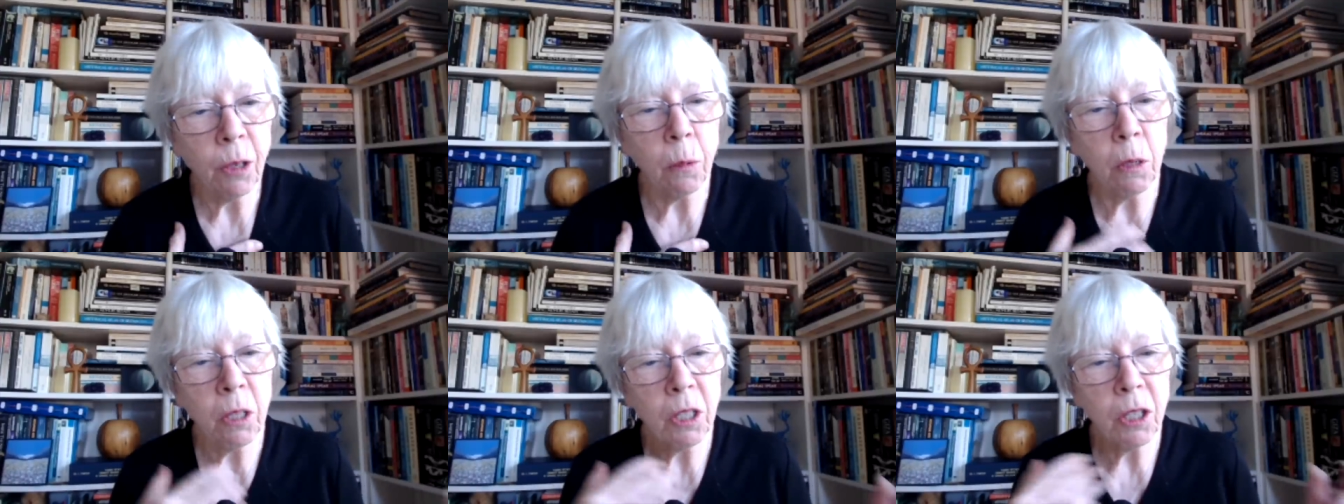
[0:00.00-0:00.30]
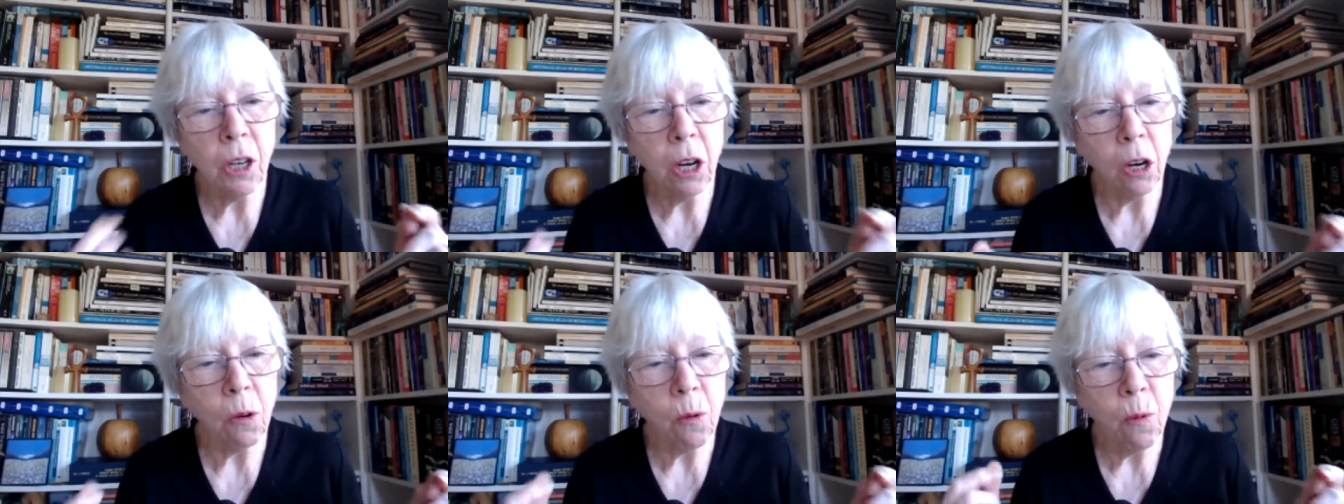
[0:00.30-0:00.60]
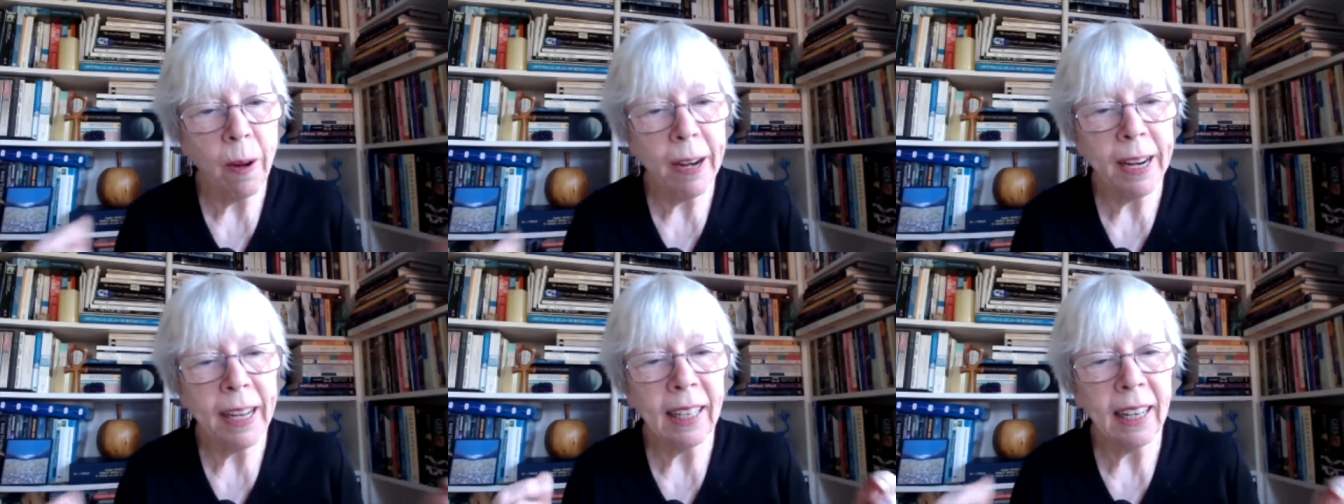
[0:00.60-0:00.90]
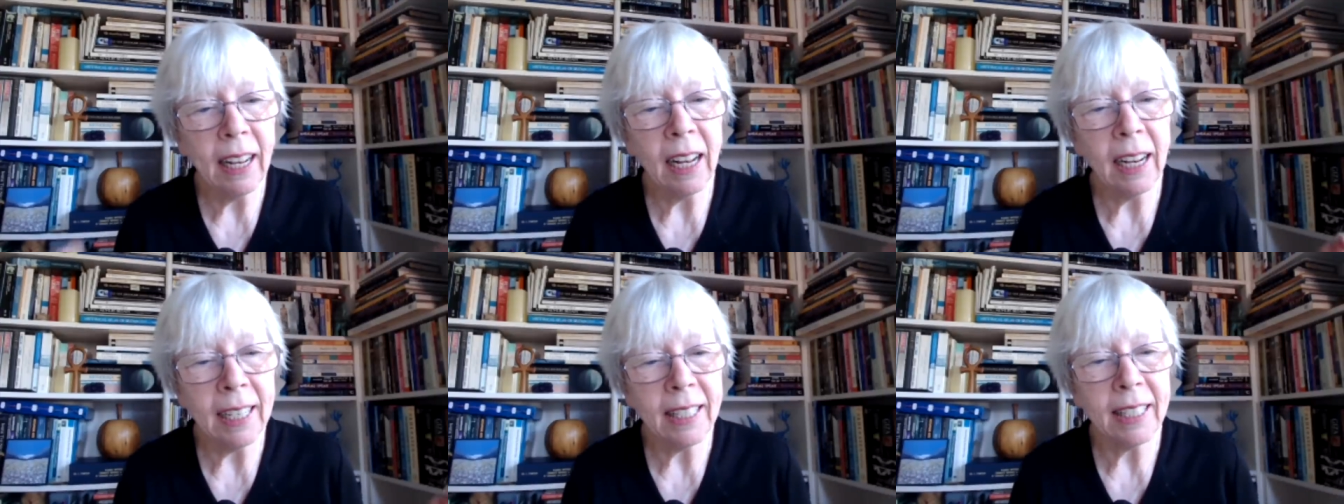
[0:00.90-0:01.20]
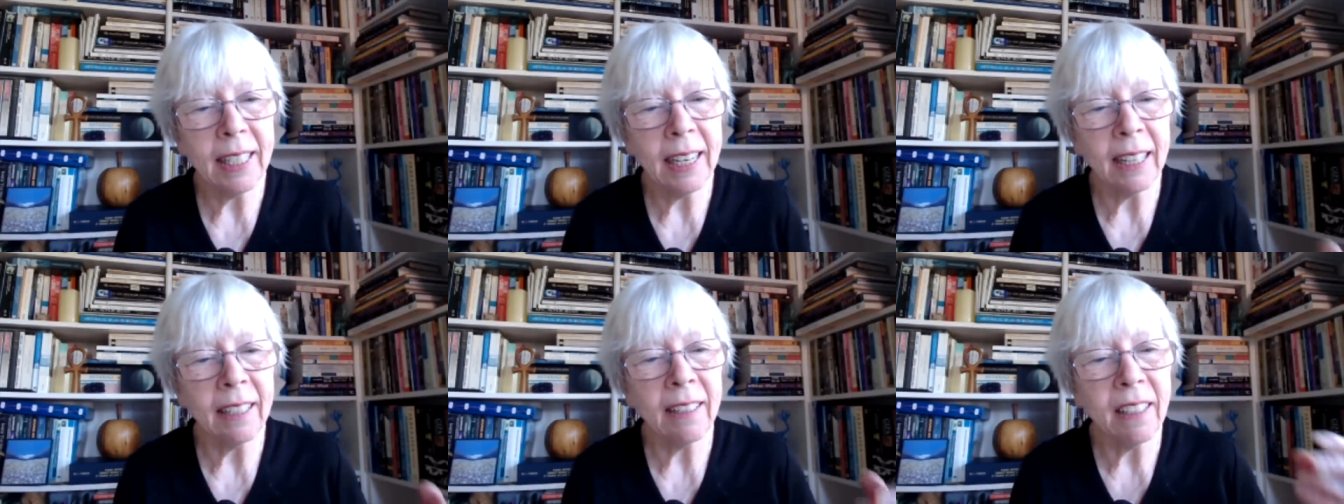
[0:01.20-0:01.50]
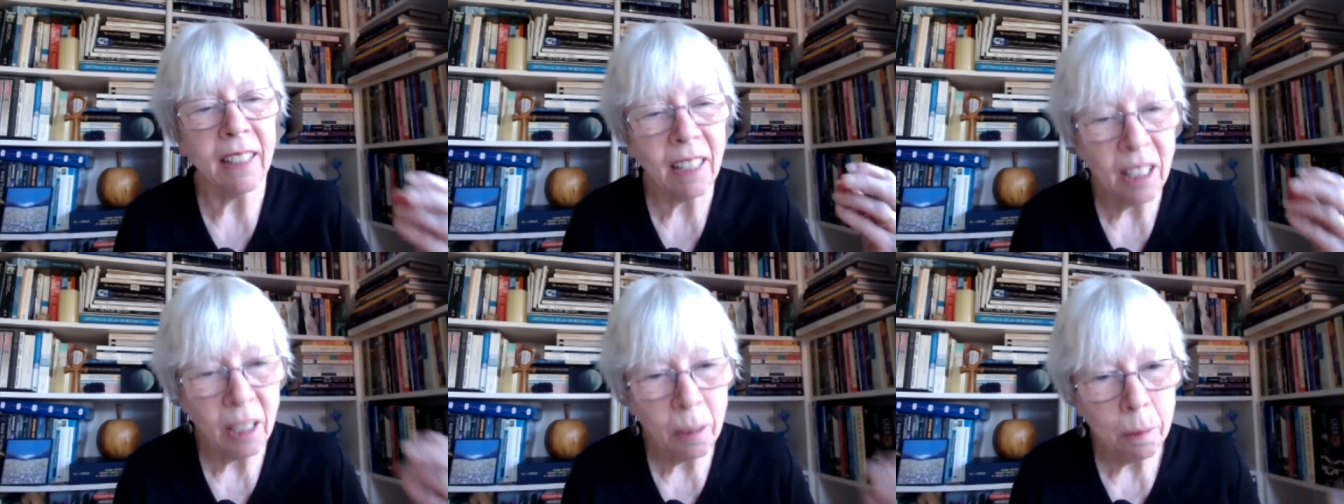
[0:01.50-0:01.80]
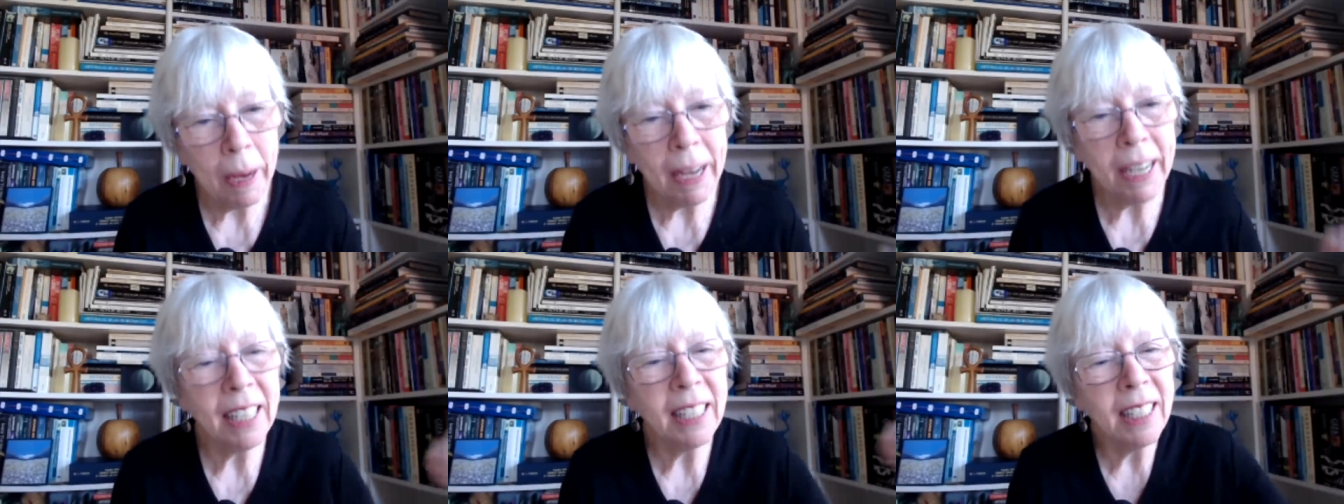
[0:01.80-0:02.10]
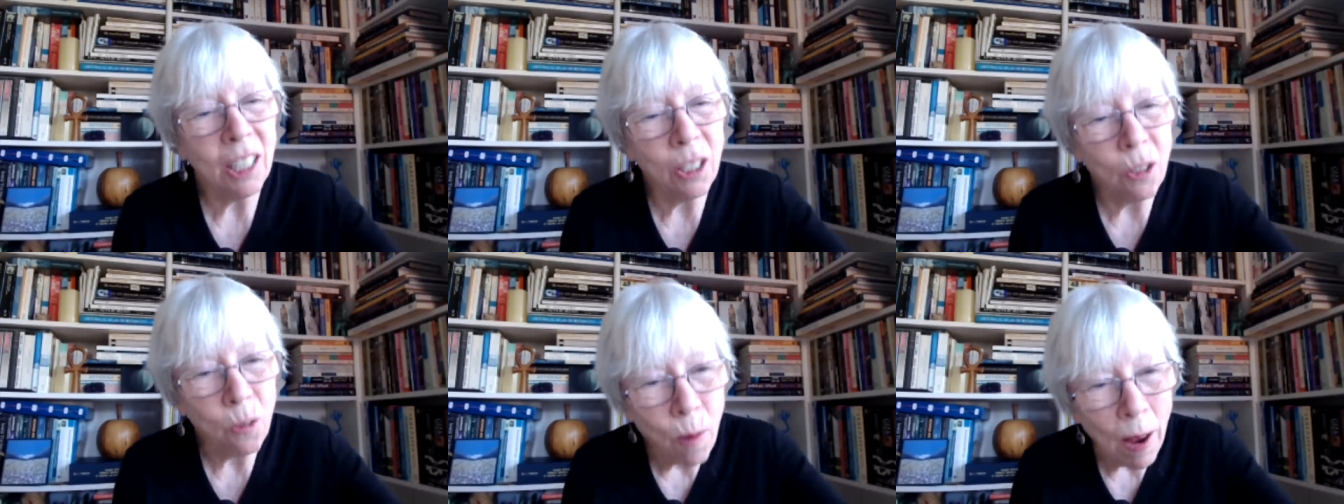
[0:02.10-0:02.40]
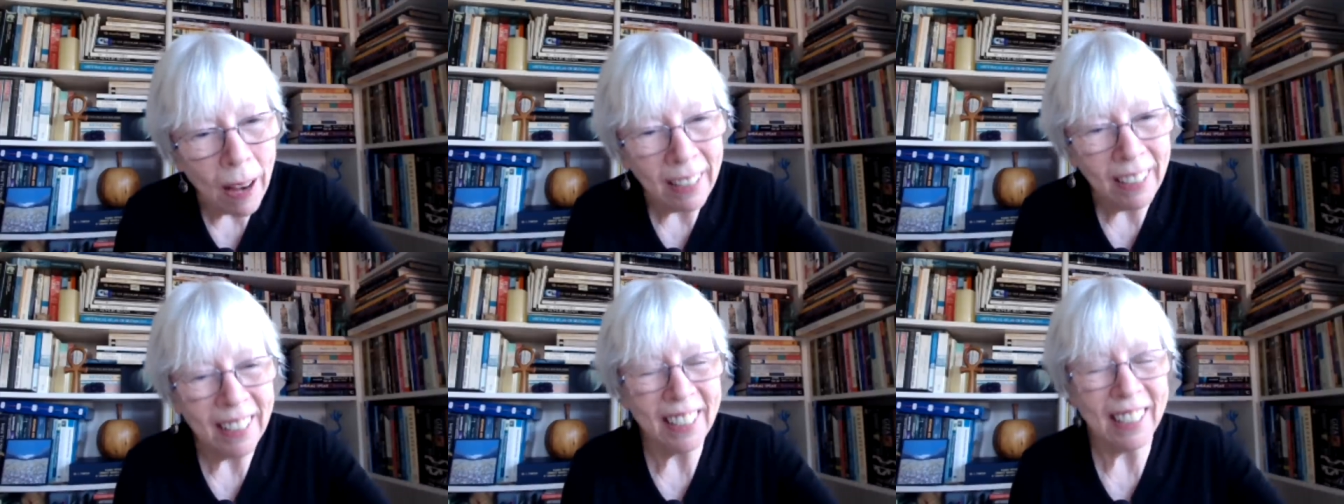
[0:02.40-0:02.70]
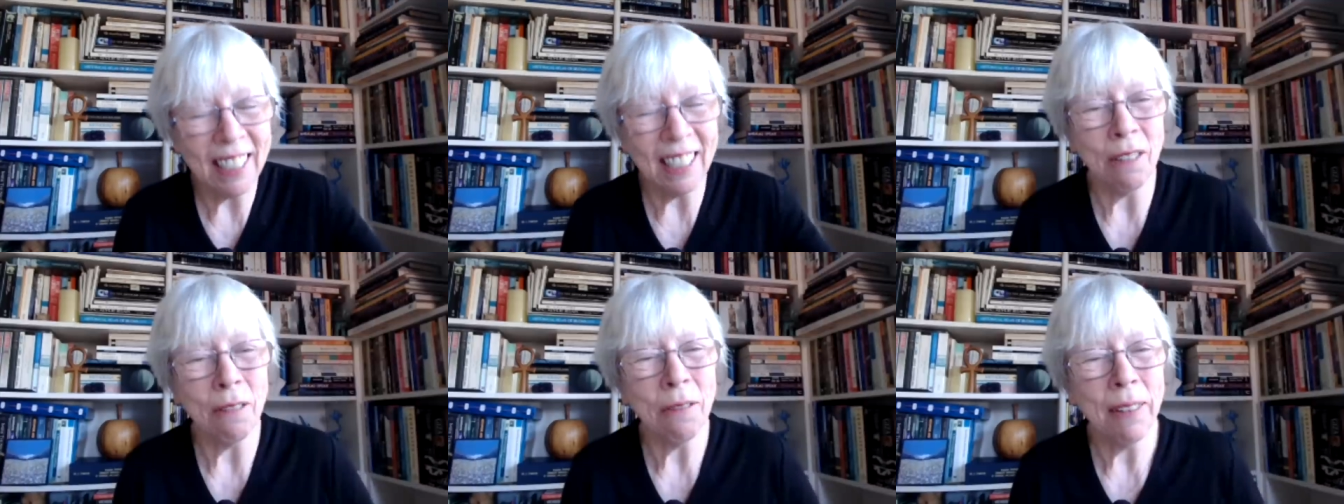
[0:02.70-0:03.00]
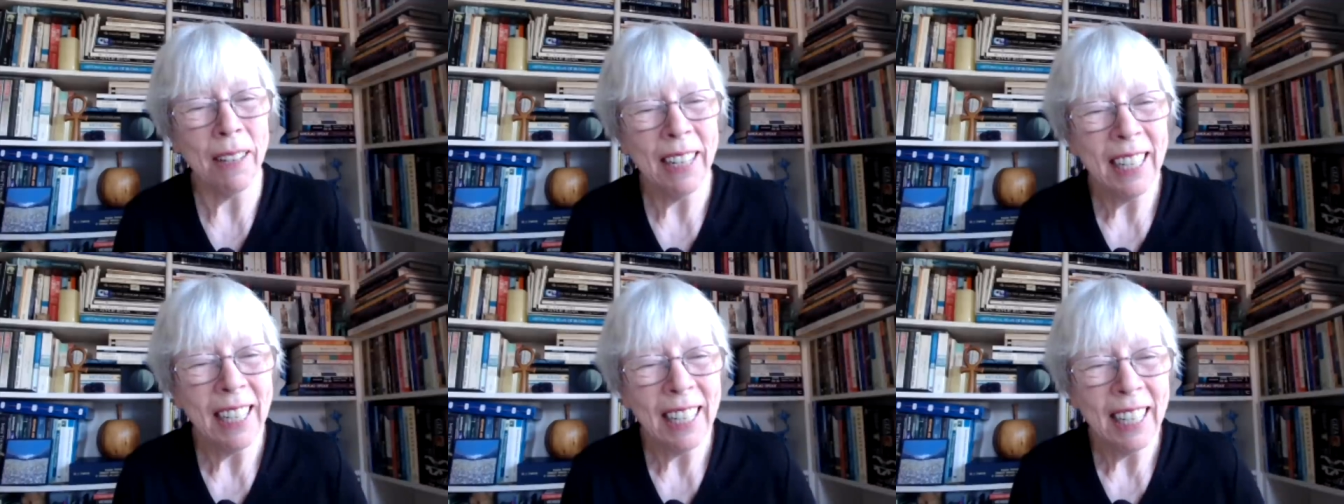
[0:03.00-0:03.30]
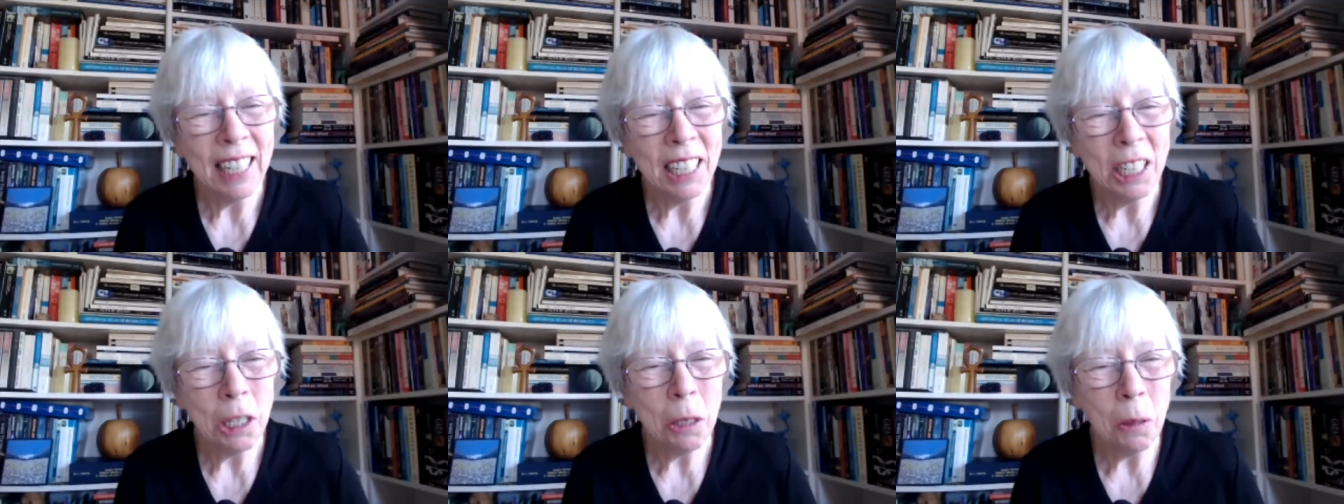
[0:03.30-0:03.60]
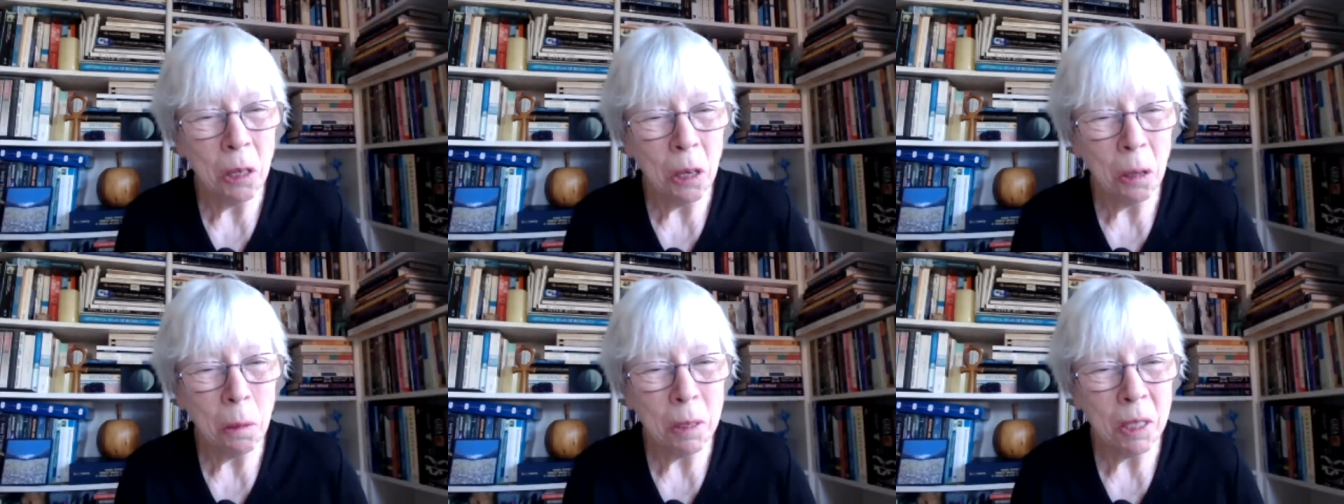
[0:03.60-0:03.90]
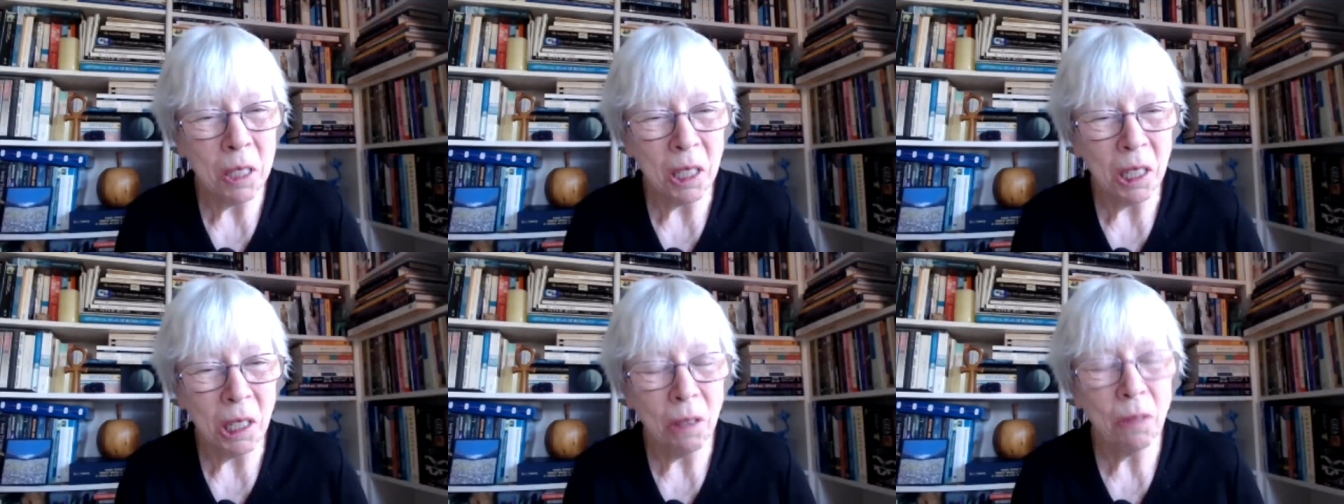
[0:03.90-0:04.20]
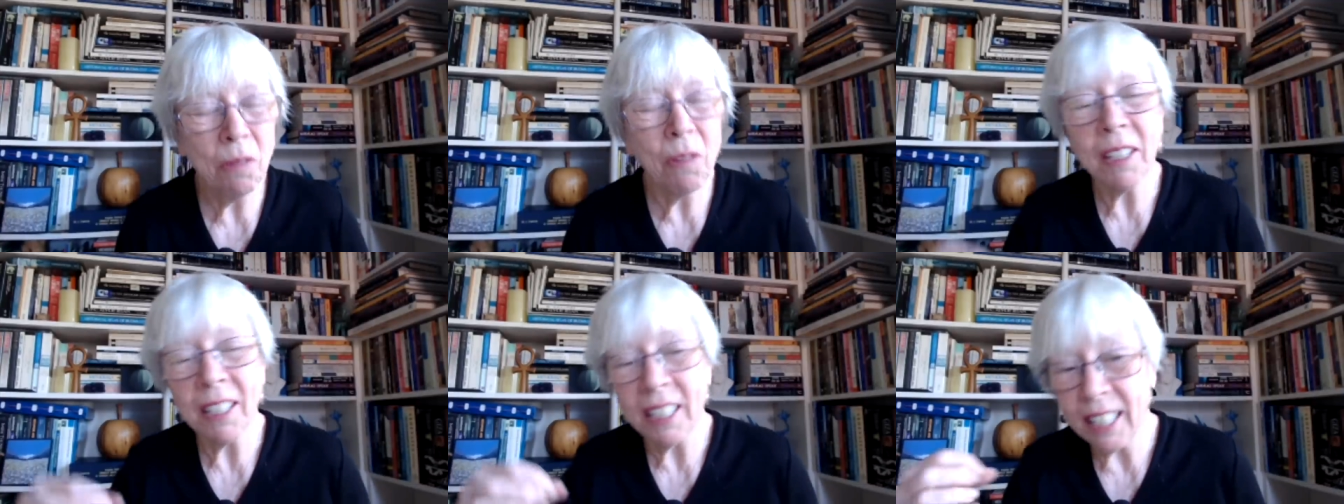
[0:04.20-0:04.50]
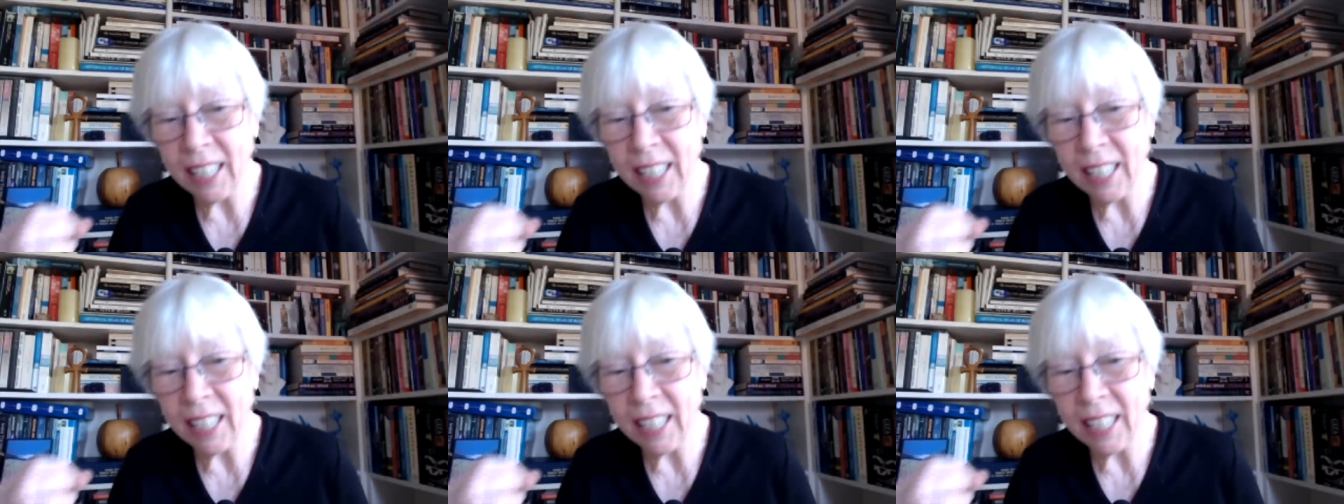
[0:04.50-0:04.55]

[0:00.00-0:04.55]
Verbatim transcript: was not realizing that space is relative to an observer, and